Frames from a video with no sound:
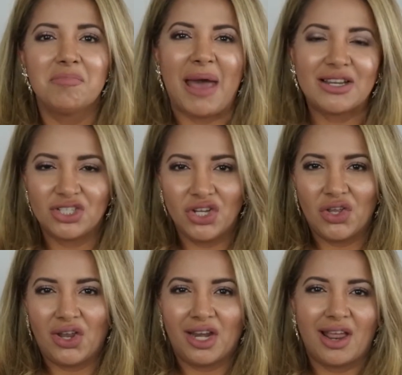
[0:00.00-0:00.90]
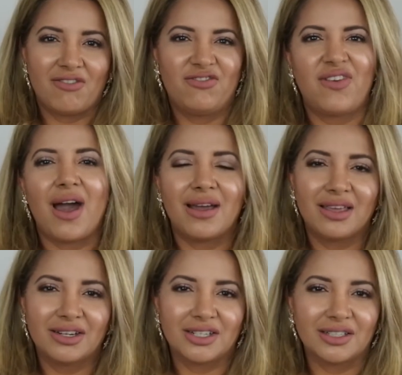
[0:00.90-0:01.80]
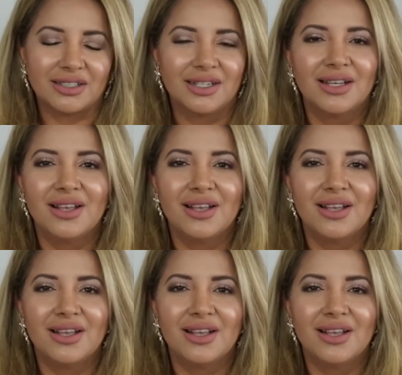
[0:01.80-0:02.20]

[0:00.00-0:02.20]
passion and fire.